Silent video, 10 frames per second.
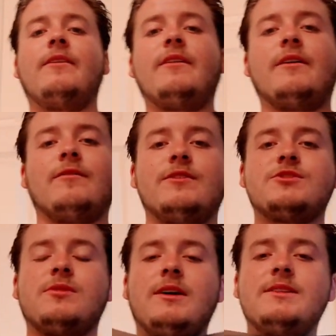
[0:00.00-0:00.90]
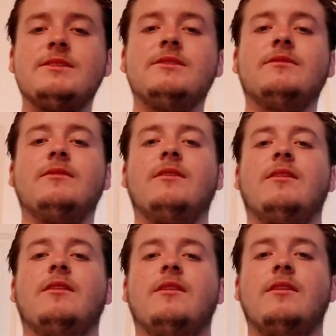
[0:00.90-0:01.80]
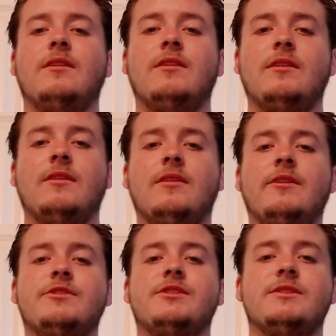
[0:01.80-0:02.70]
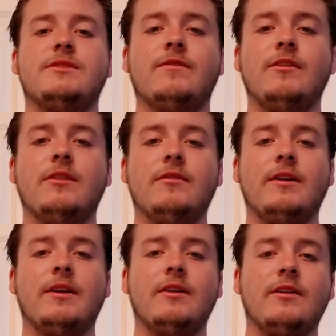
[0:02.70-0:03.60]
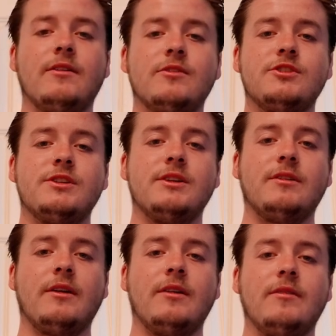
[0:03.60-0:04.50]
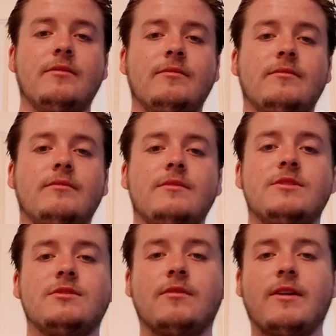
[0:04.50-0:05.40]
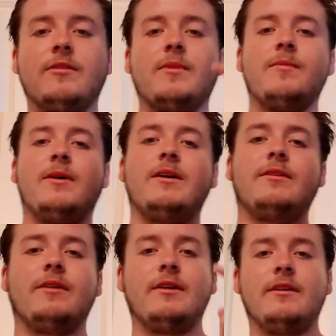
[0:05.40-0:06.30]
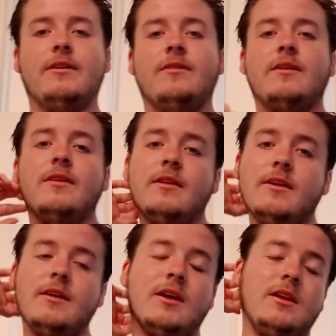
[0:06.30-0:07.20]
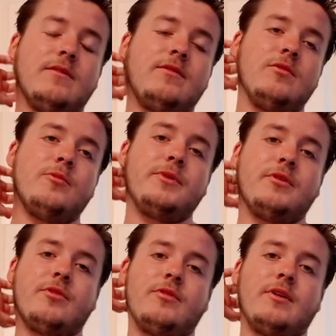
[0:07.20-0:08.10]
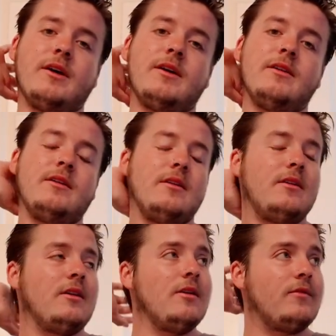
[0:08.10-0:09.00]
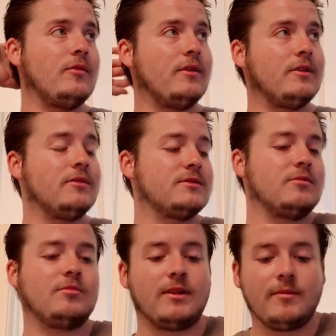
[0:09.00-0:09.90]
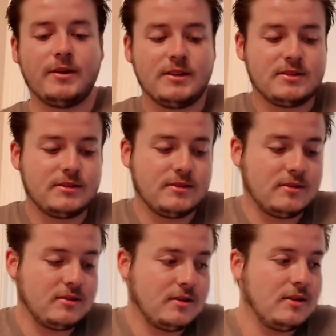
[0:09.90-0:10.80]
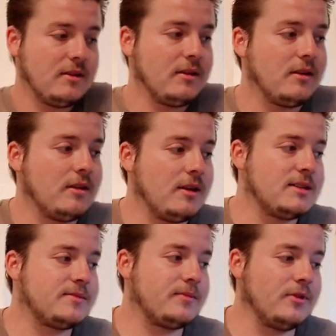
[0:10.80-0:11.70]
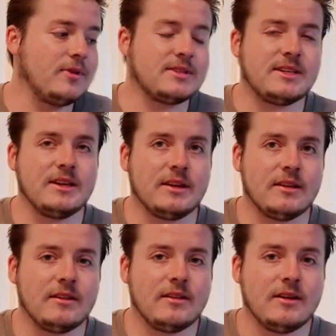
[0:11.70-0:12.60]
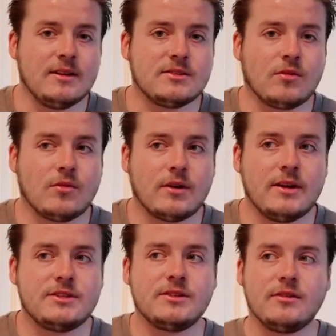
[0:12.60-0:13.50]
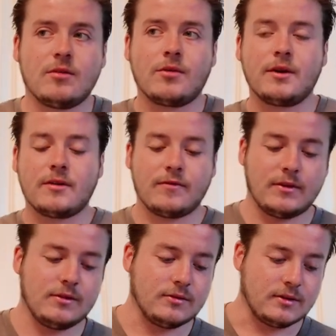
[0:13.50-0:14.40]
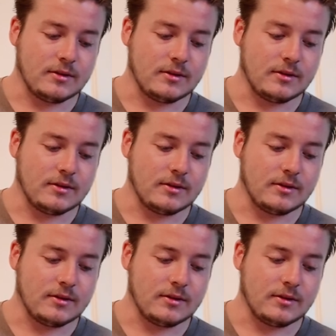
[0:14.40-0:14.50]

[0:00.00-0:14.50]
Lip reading: You gotta visualize it and just feel it right here, your chi, right? So around my body right now. And if you open your third eye, if you were to do some plant medicine, you can see it. It's your auric field.